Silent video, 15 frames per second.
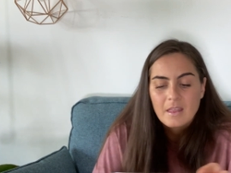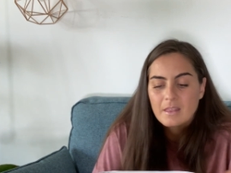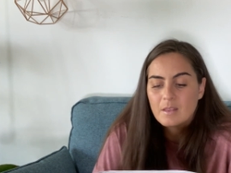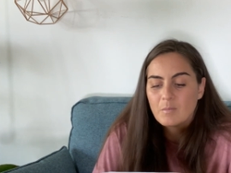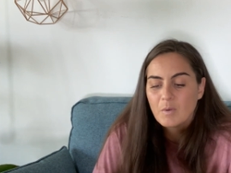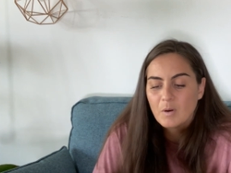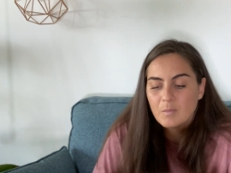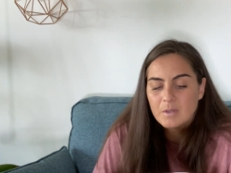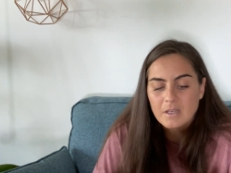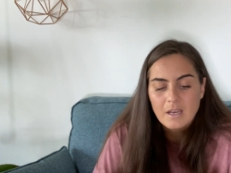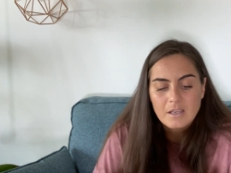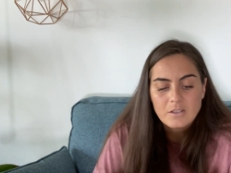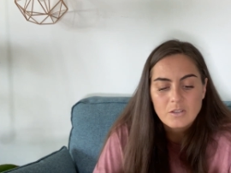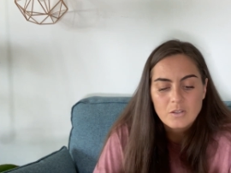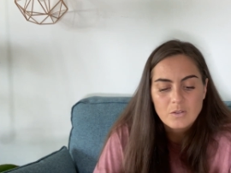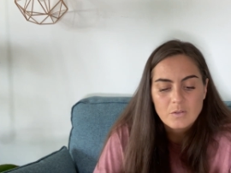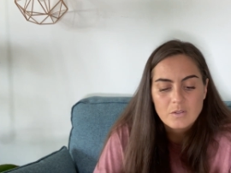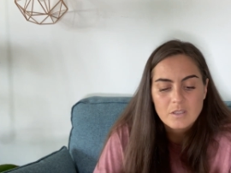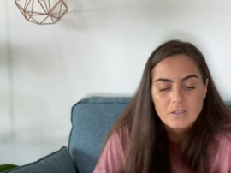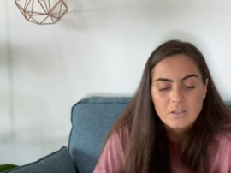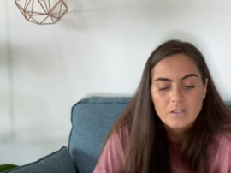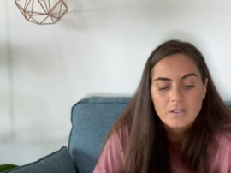The moment I tuned
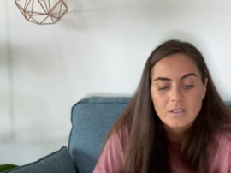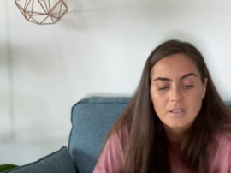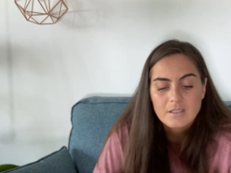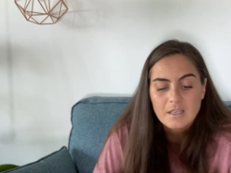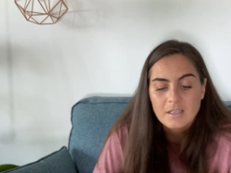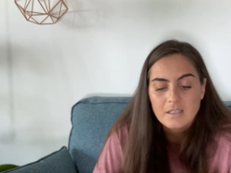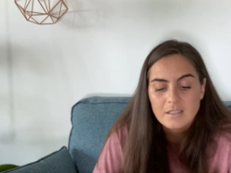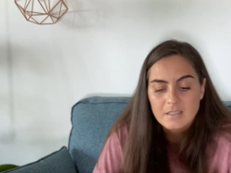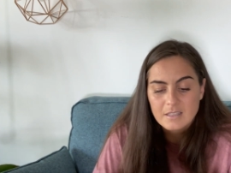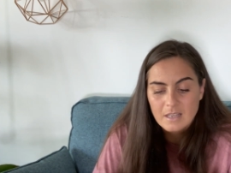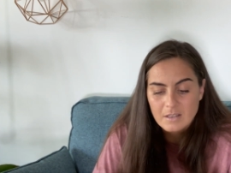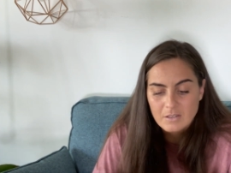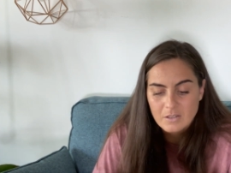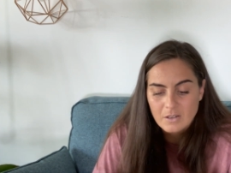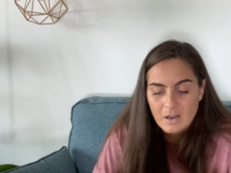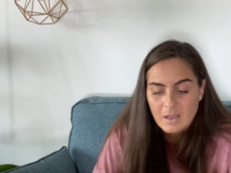into the second center,